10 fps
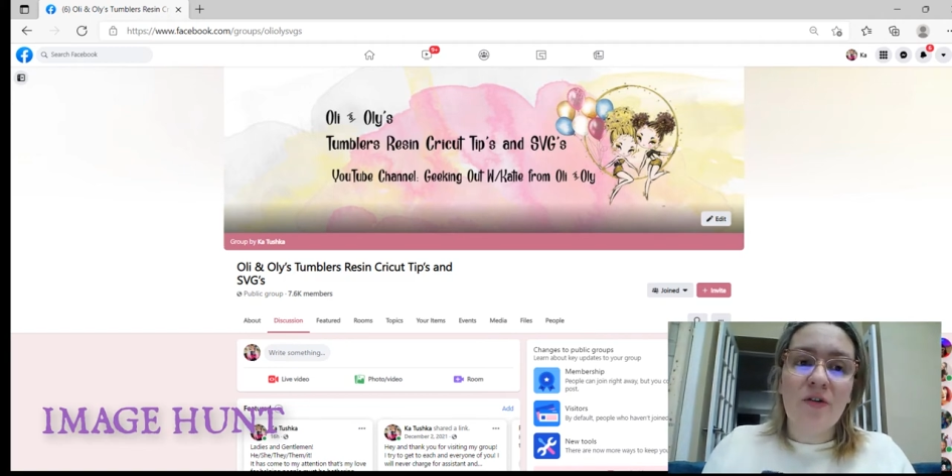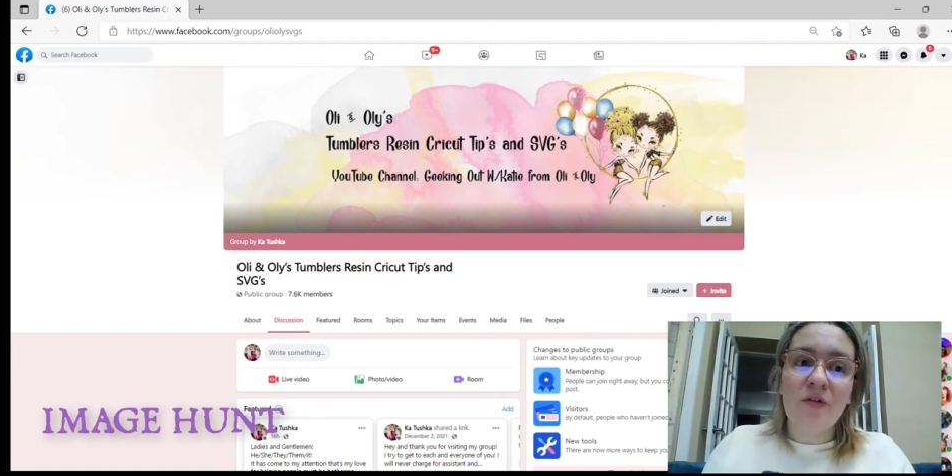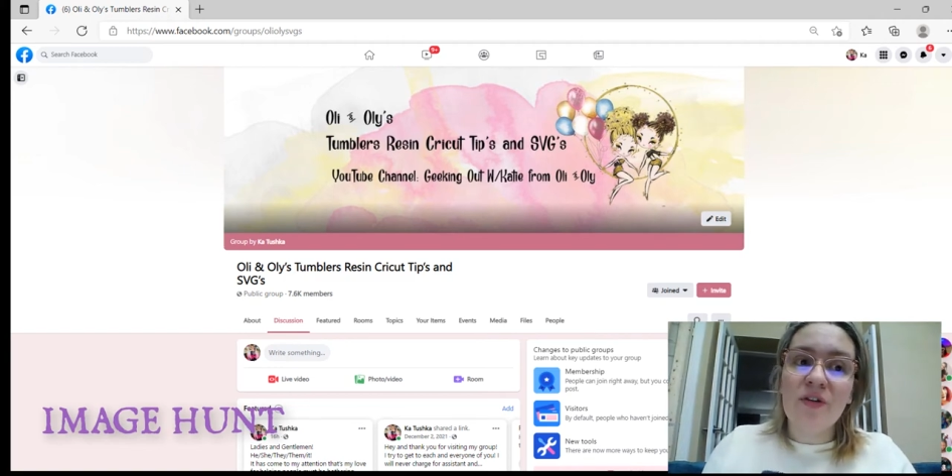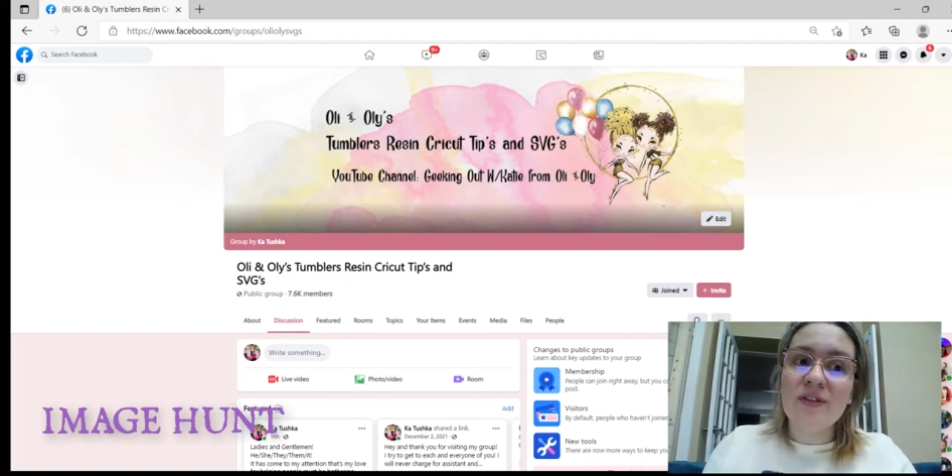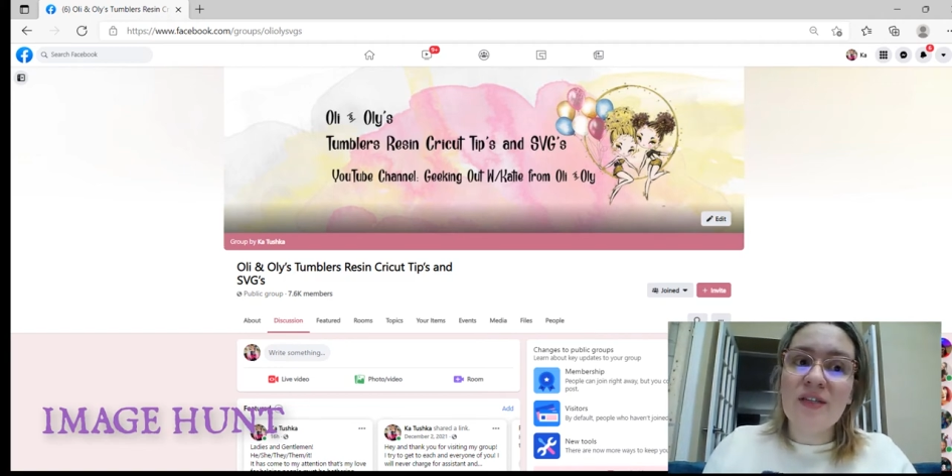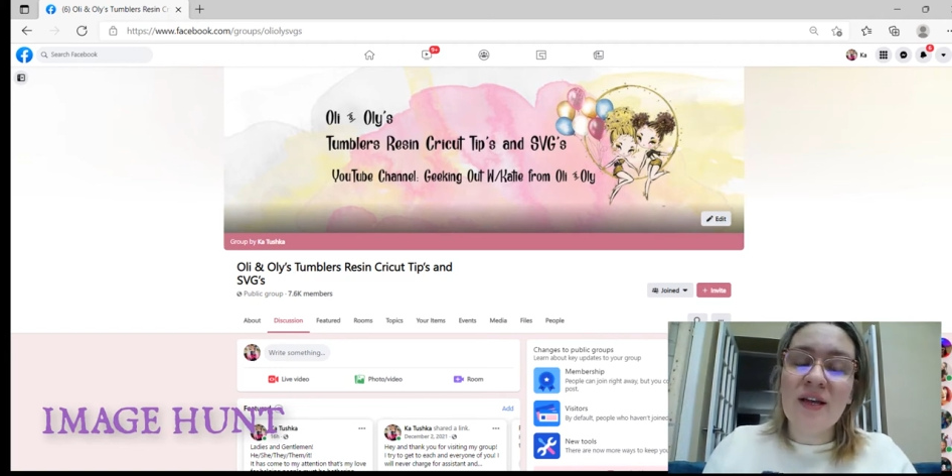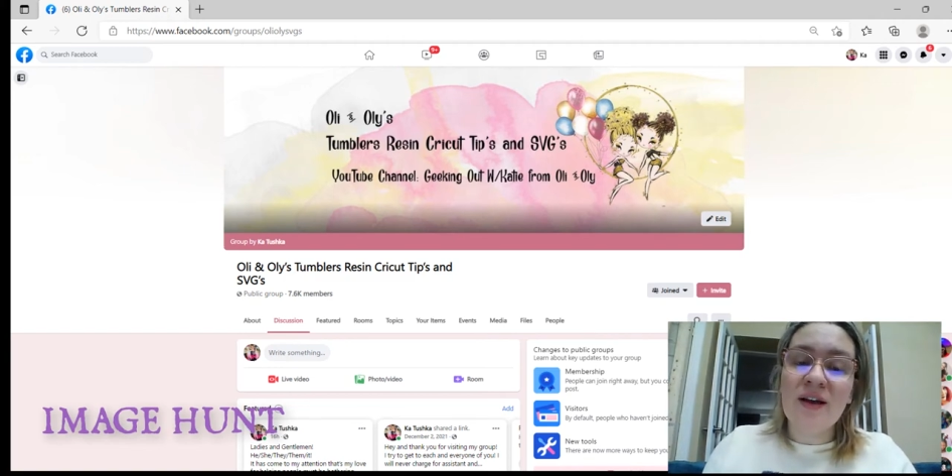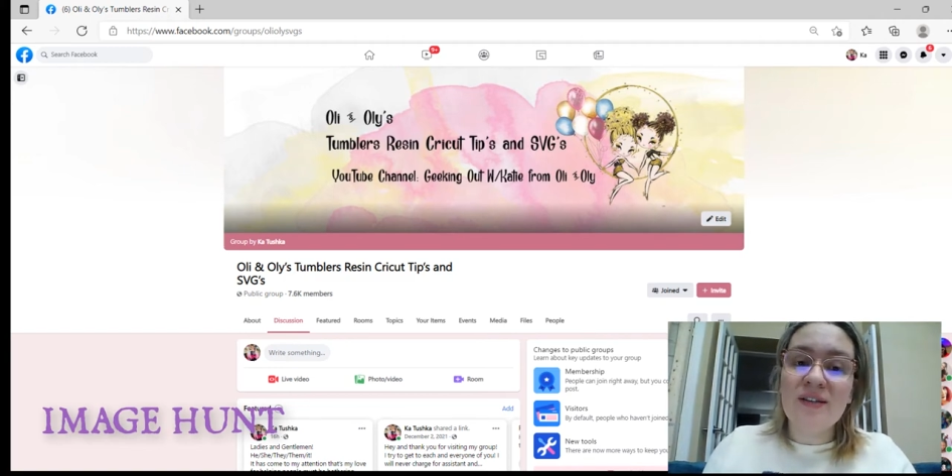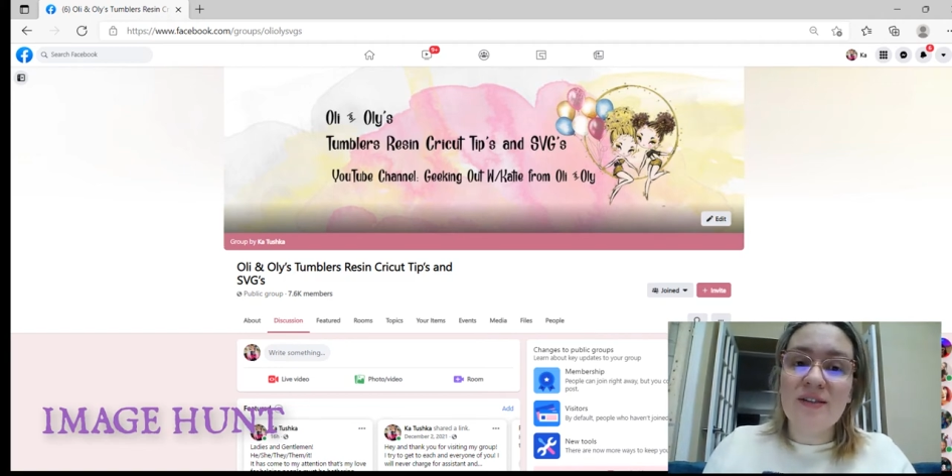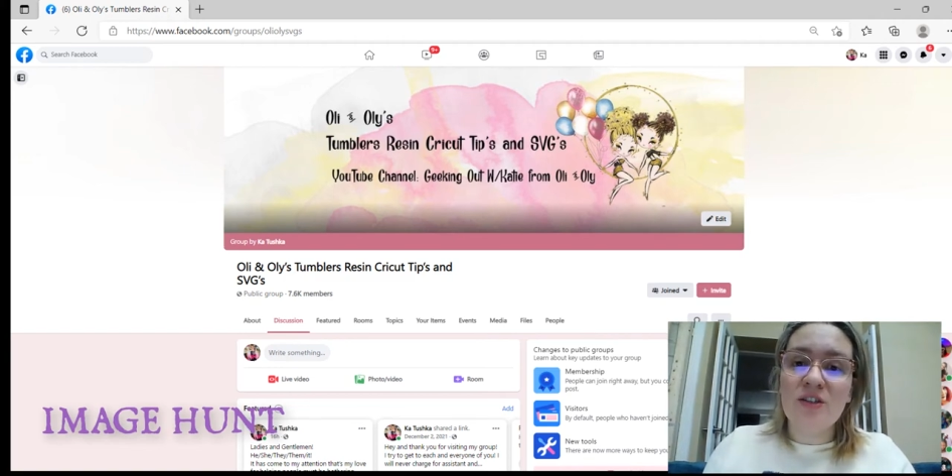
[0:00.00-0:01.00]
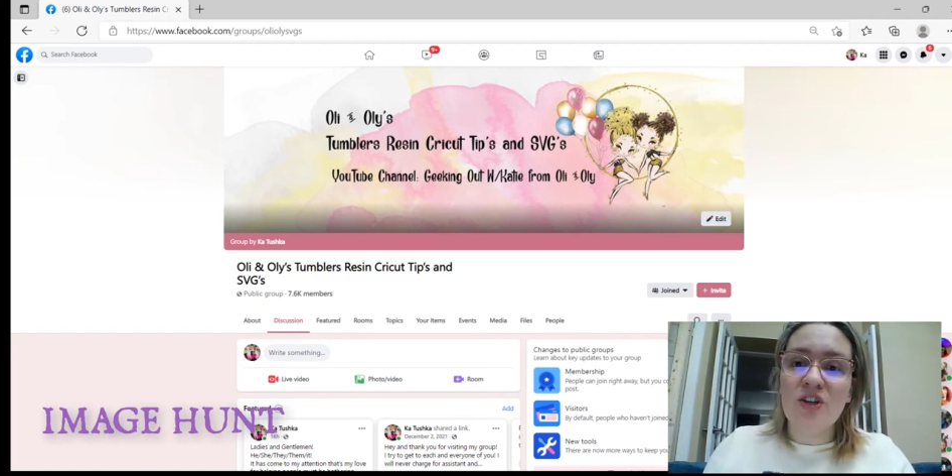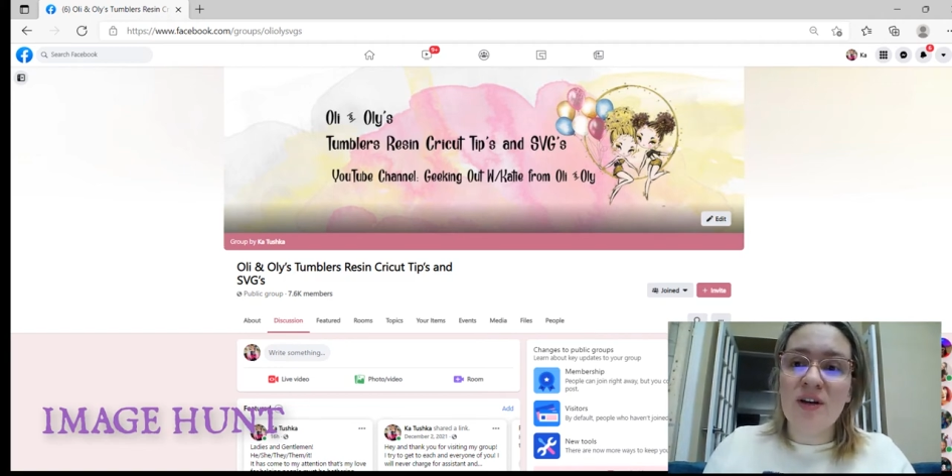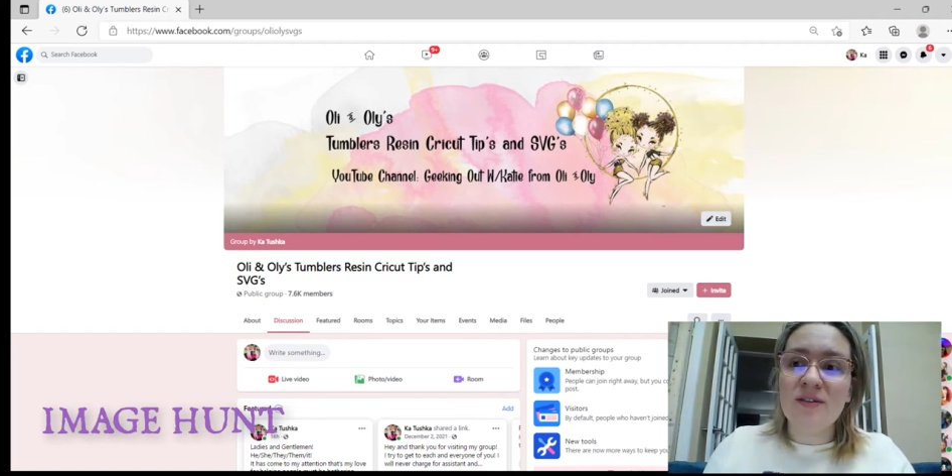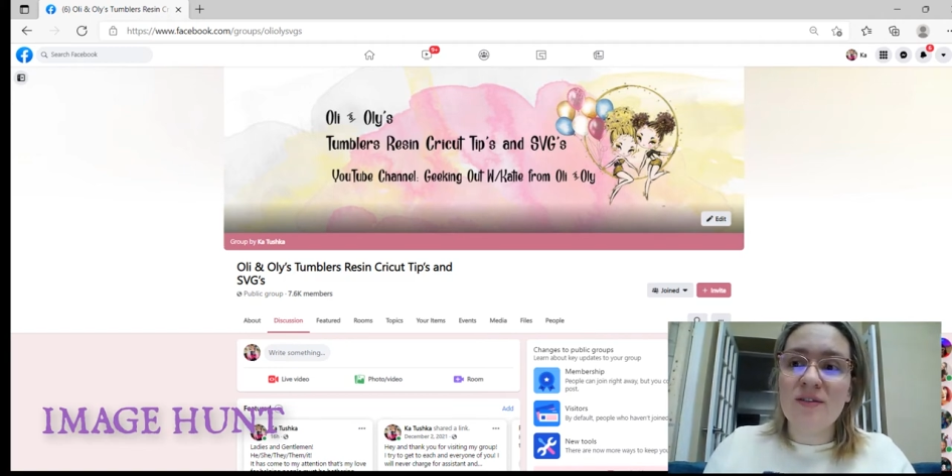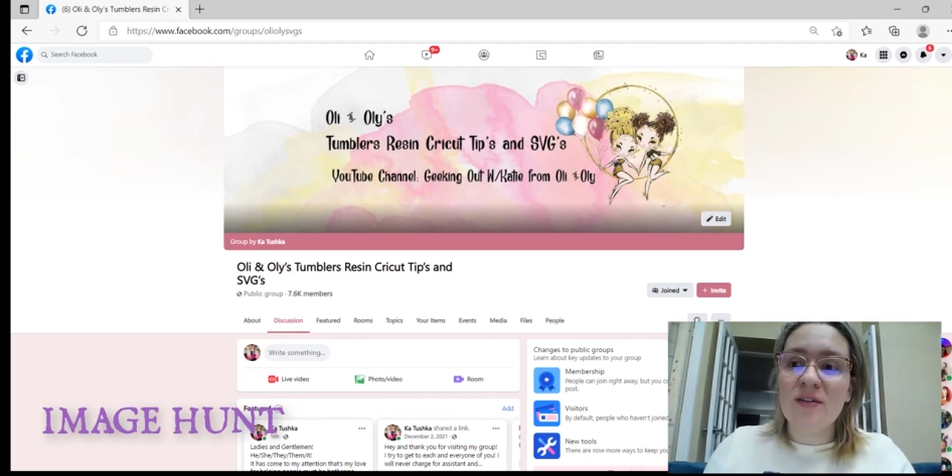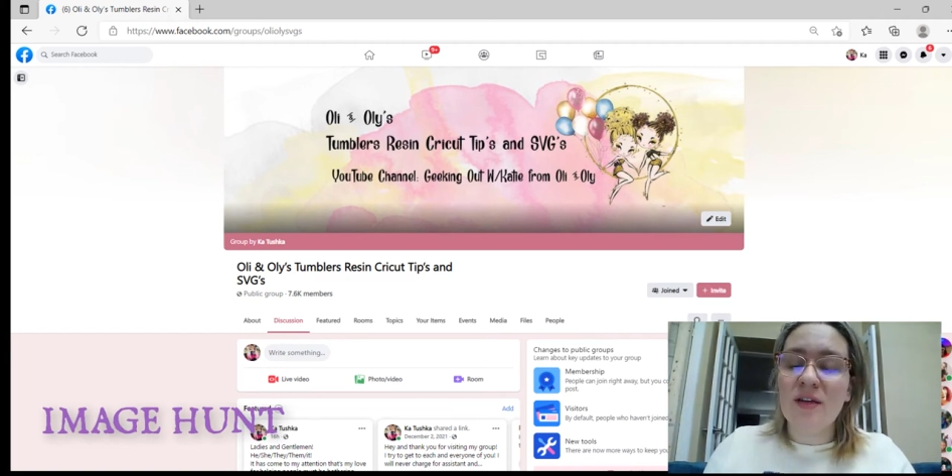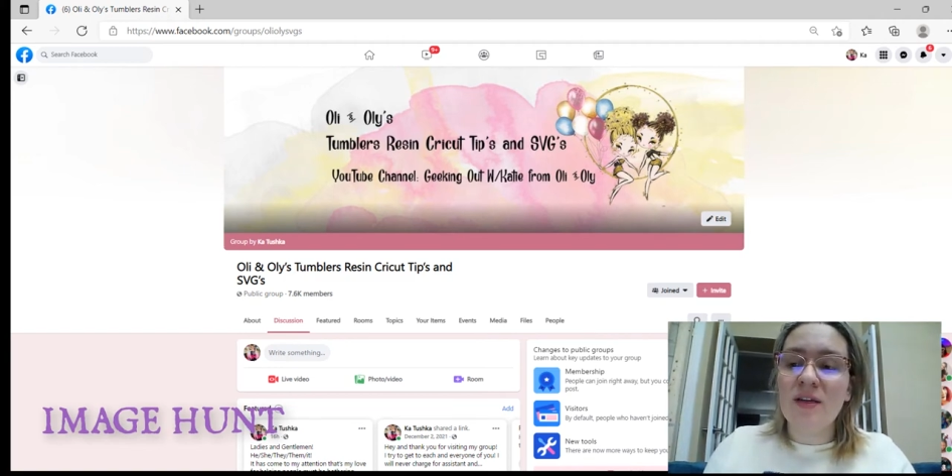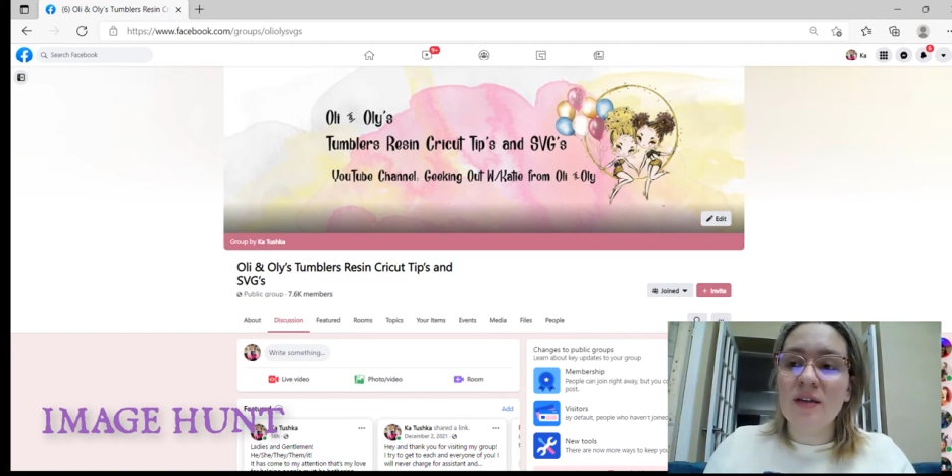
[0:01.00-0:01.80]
first thing I suggest